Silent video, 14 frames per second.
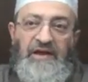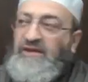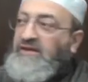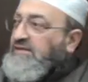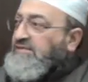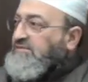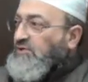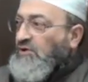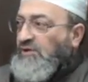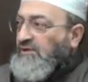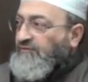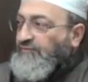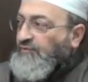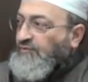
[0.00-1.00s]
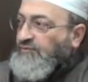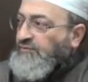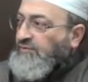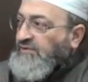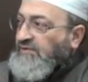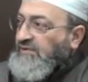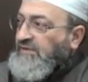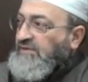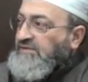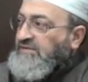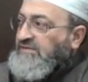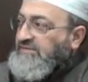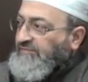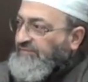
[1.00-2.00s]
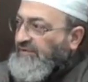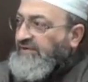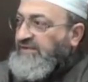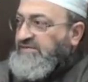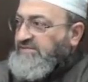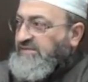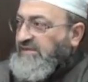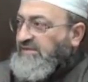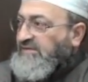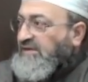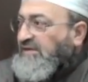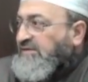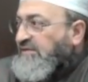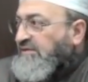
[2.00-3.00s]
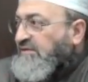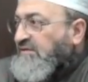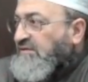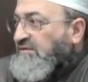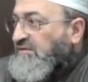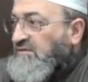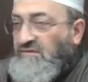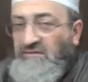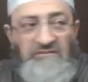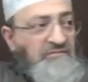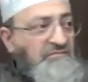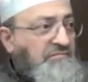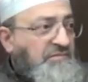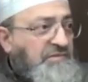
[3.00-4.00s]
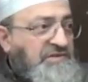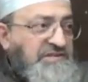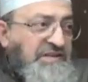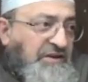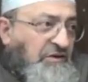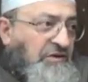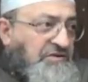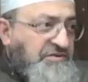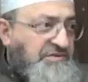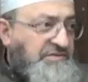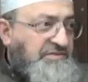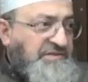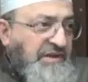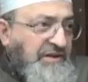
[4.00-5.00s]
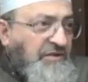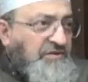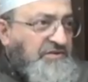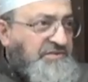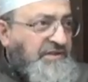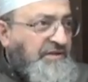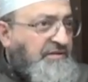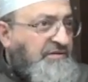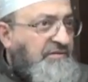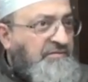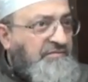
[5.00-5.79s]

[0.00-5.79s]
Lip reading: And he's calling for civilian state, yani secular state.